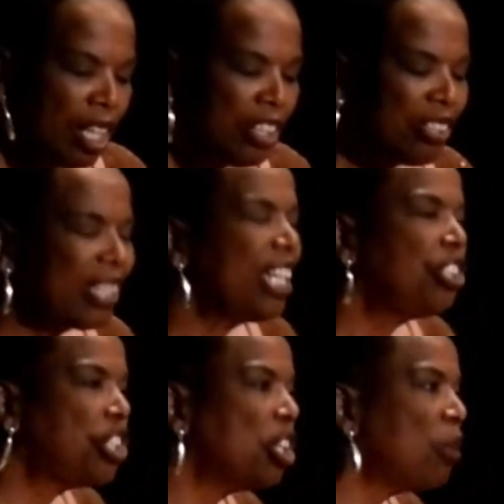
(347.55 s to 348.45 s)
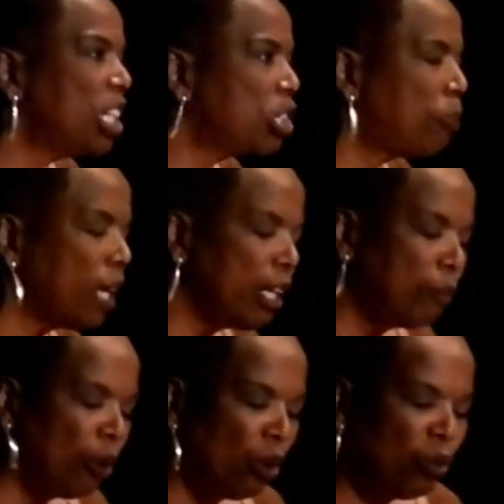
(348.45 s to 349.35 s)
You see, Jewish
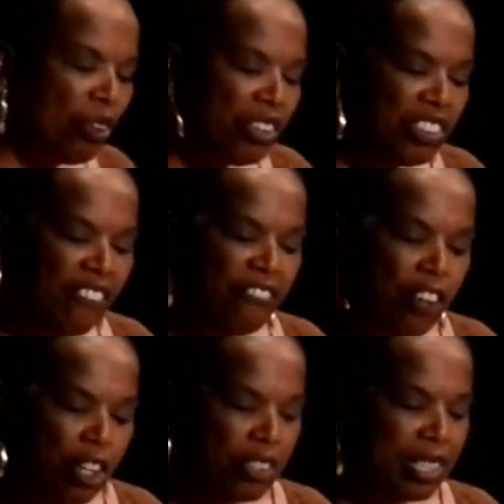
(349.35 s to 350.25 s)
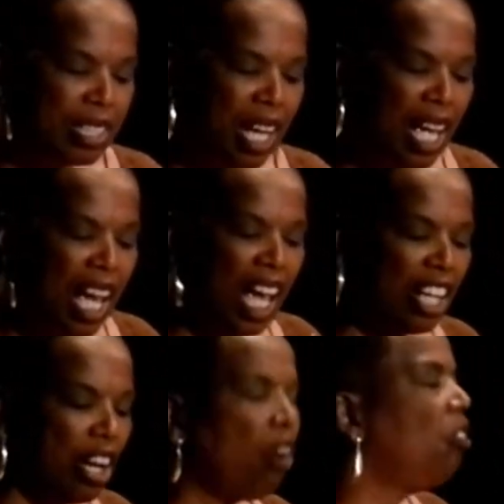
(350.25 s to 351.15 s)
people were the first
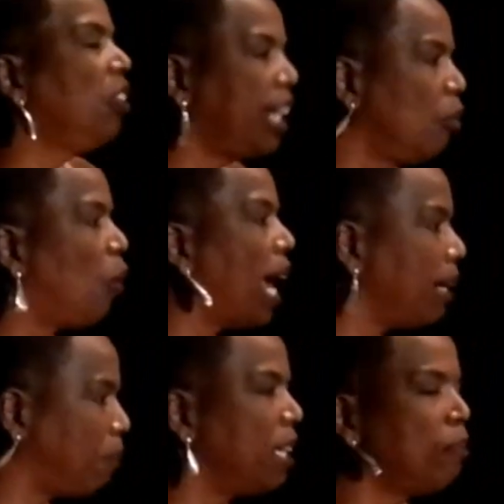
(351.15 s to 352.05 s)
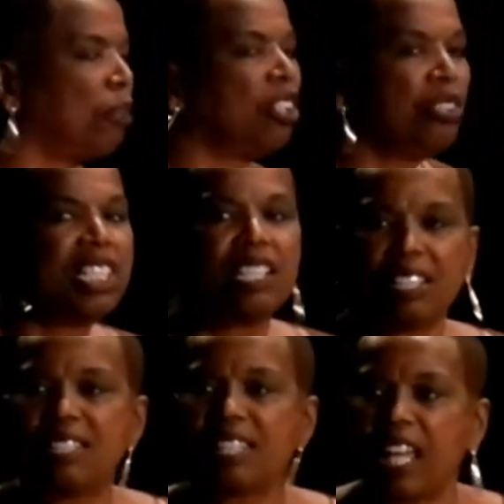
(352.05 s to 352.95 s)
and only white people who
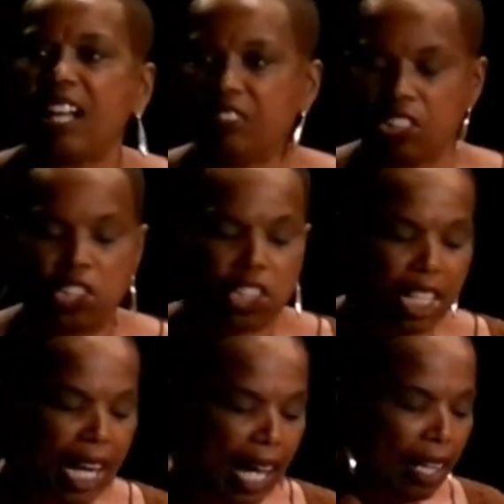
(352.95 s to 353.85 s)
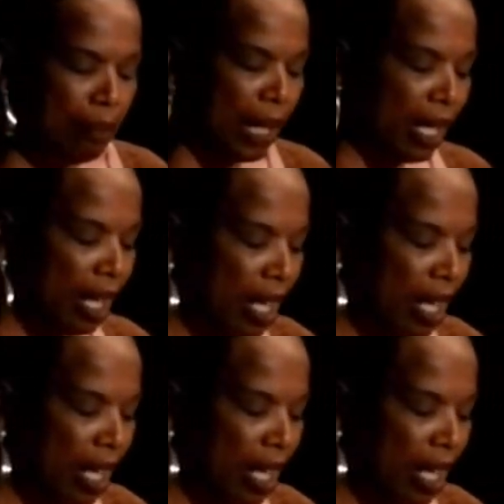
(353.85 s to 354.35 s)
didn't scare the shit out of me.